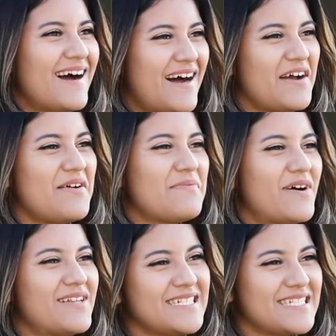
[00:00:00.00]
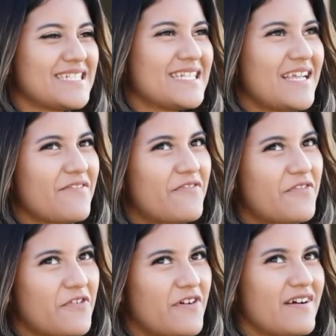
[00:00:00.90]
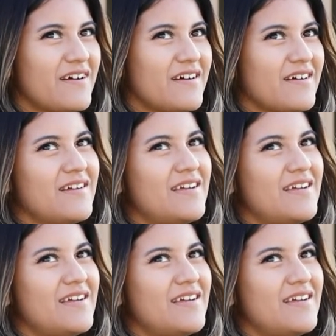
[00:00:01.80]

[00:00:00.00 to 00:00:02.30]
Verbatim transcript: I'm auditioning for a